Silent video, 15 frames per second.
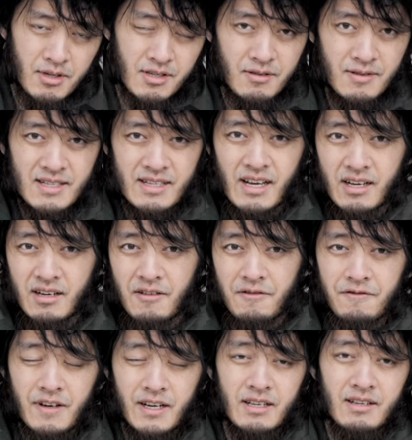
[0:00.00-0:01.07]
so it's not going to
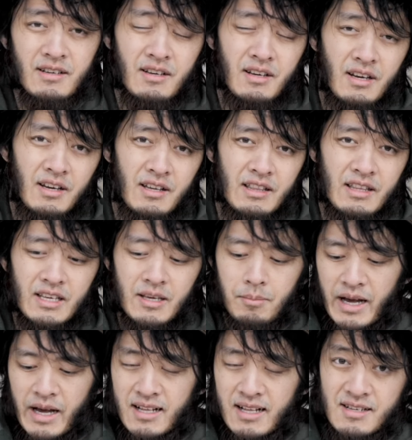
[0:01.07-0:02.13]
affect the
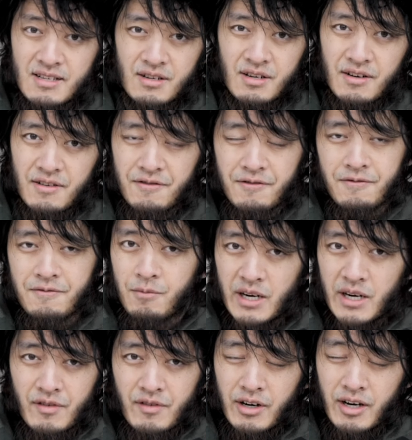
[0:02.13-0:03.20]
balance of
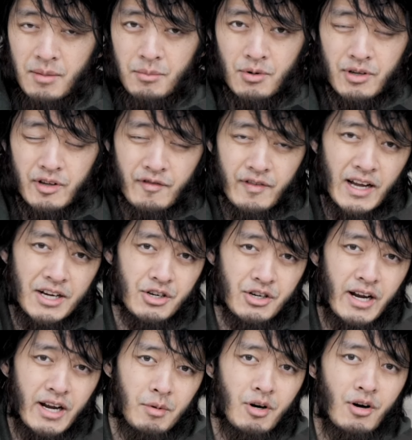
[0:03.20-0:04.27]
whatever gimbal you've got your
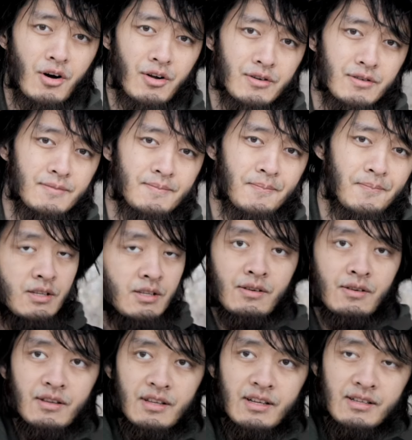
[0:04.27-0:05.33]
camera on. So
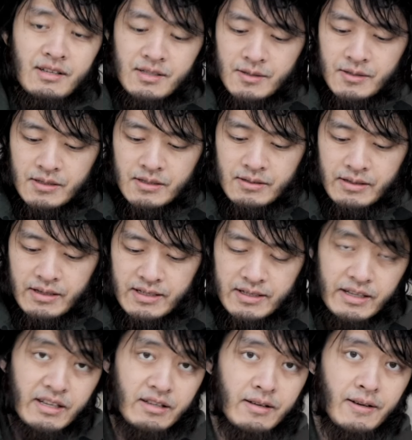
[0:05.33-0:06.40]
the lens it's
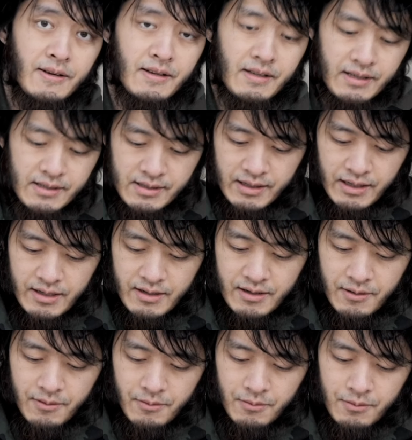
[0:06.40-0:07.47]
neat. It's got
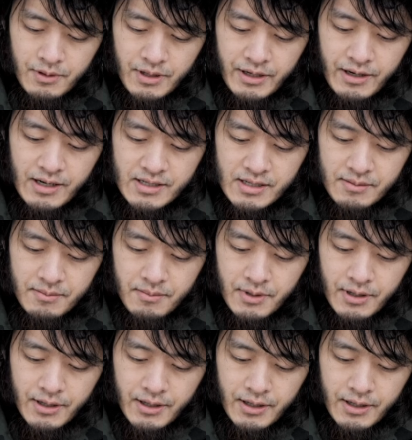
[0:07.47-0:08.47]
a really awesome